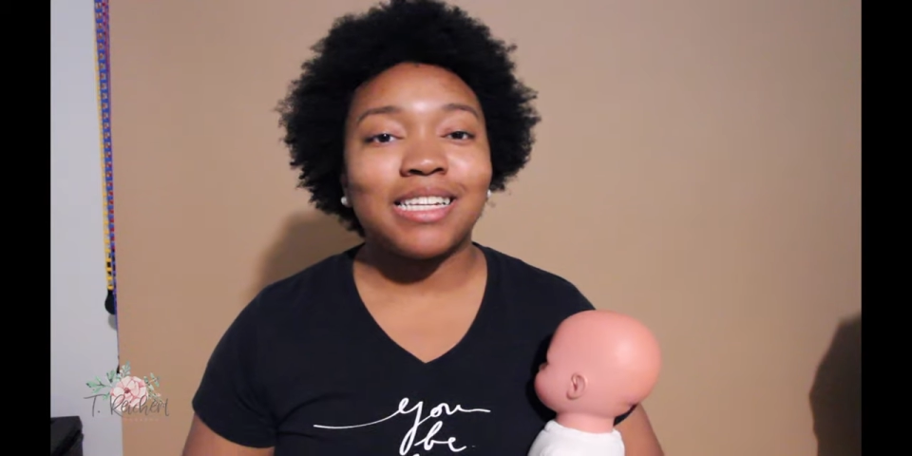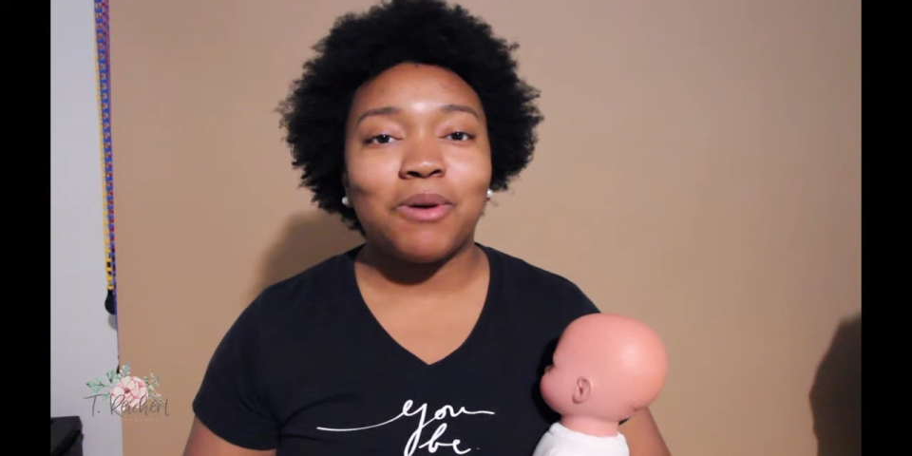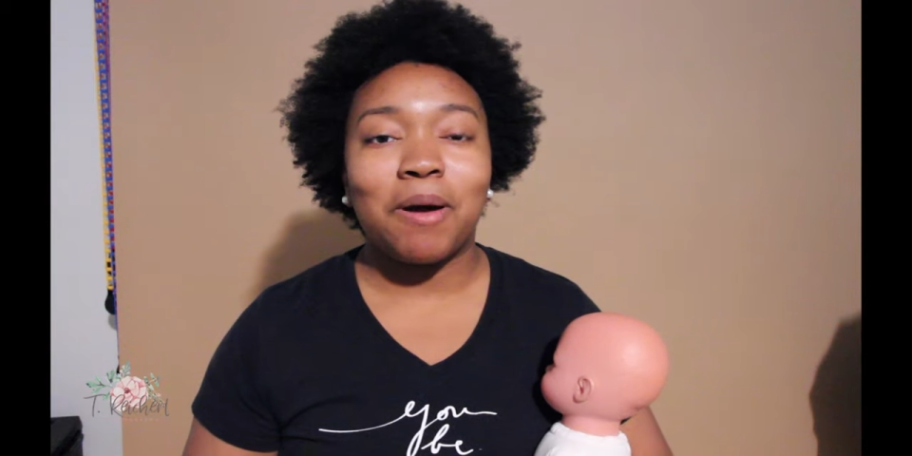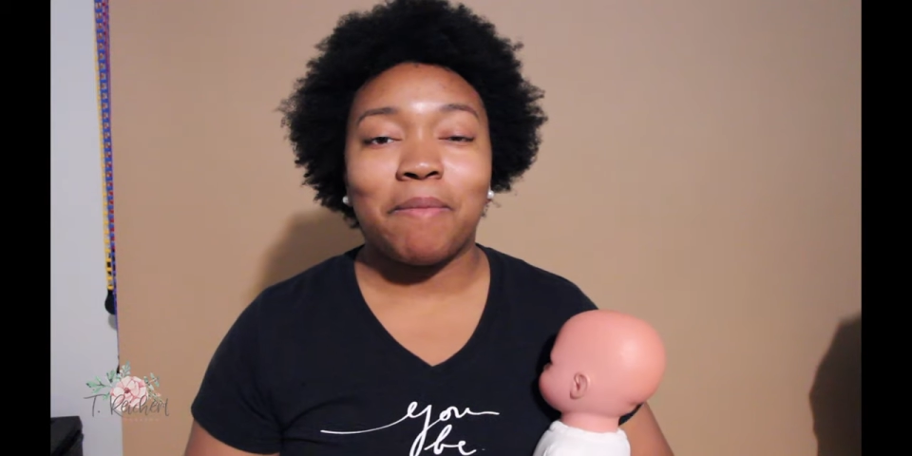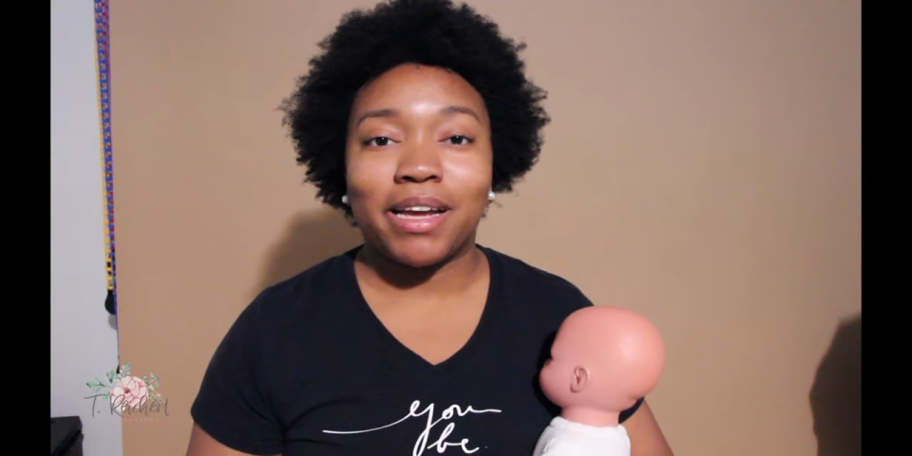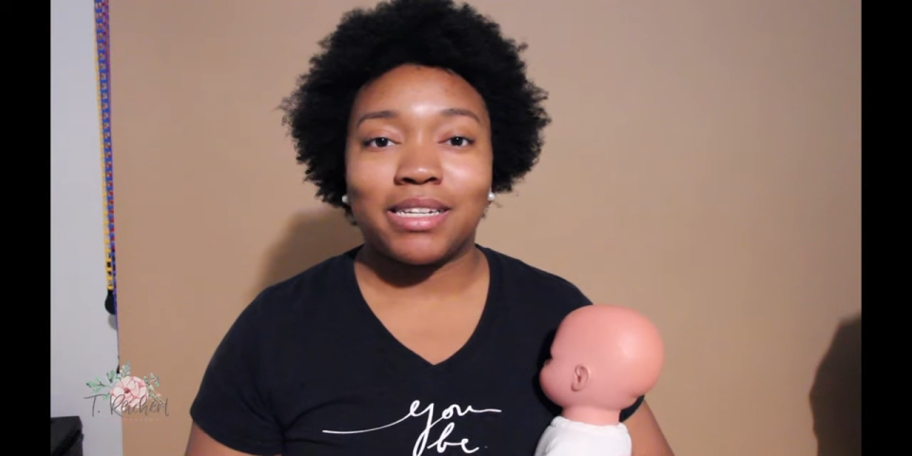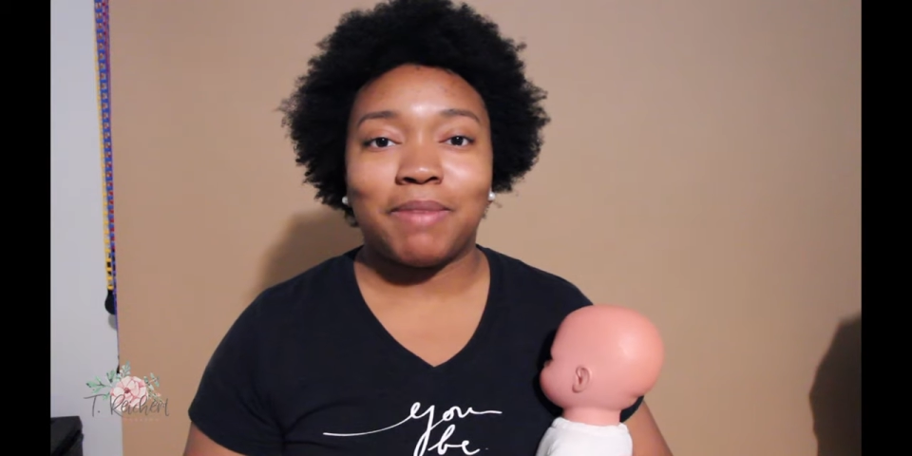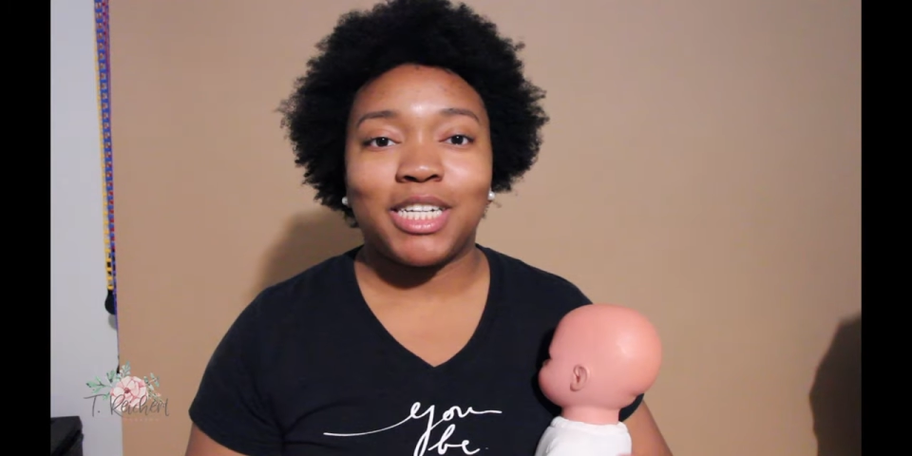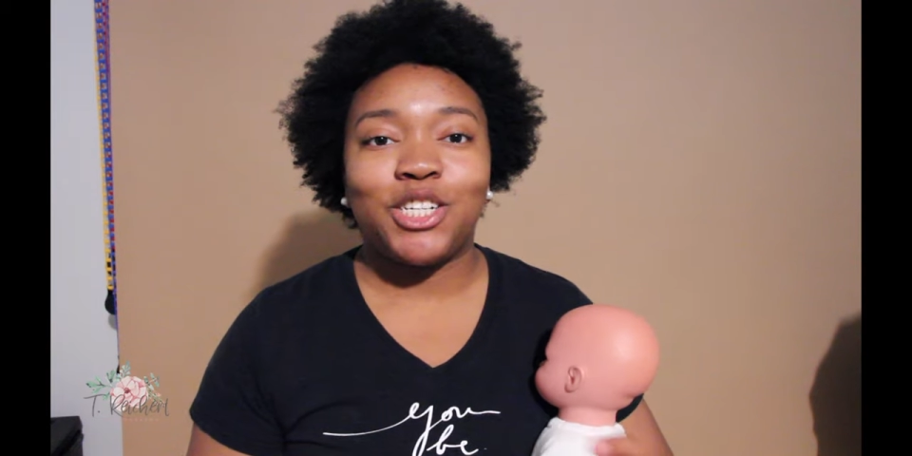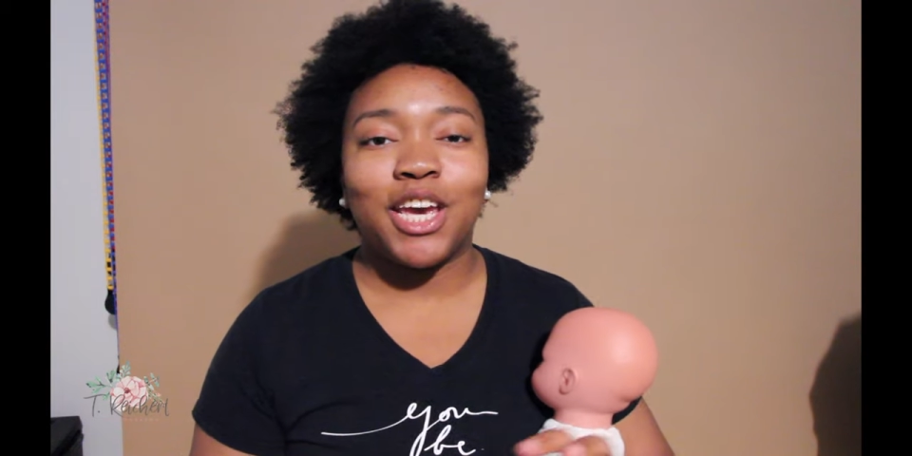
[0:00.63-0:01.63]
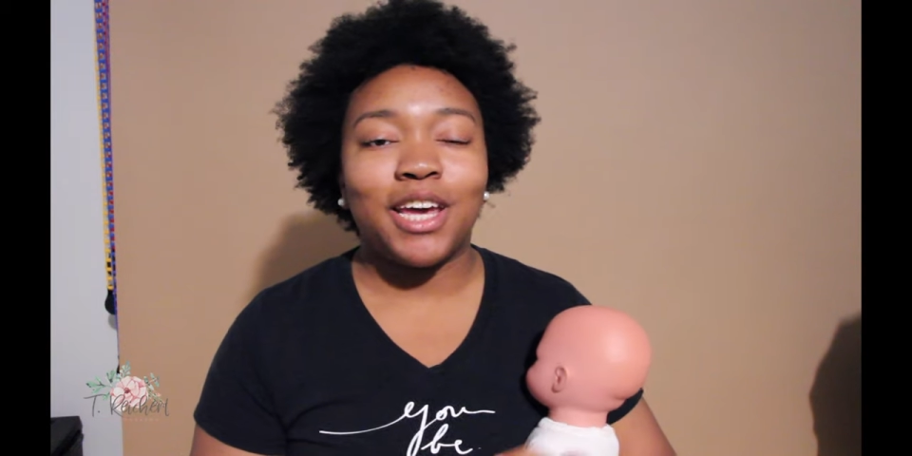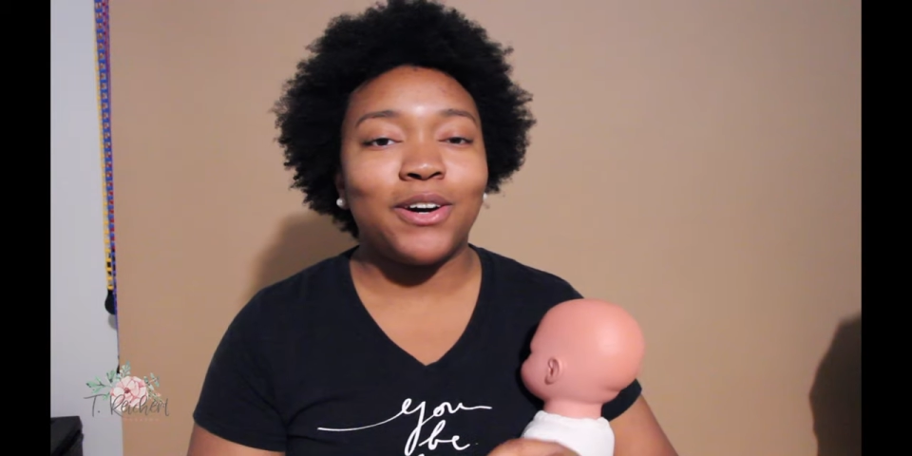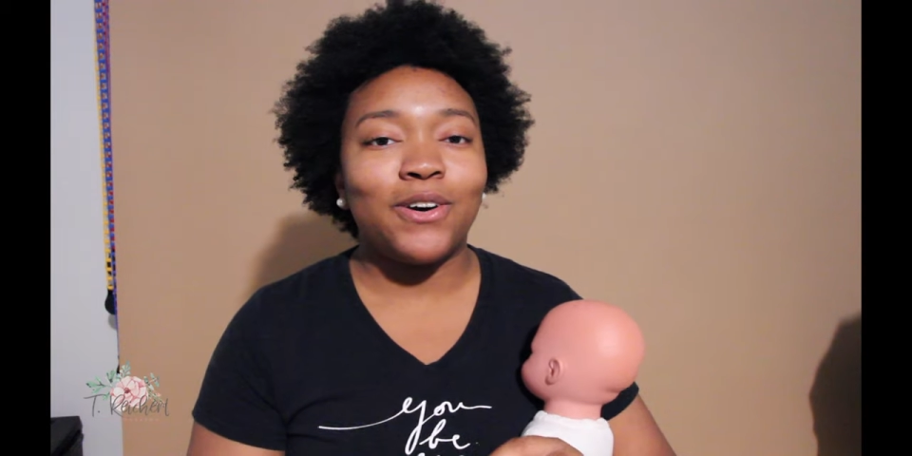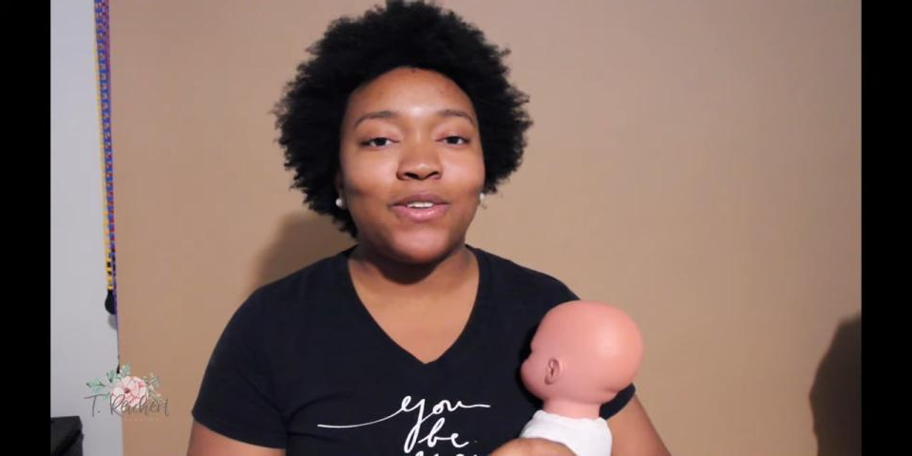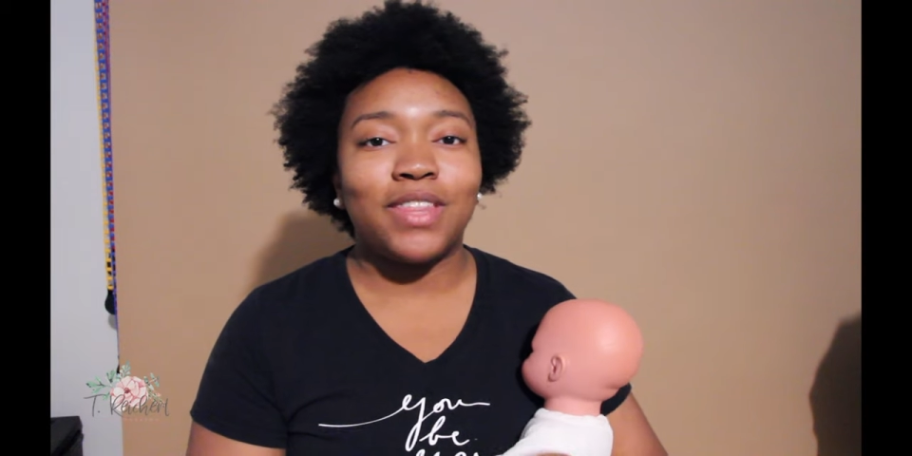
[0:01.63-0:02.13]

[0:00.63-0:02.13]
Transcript: welcome back to my channel.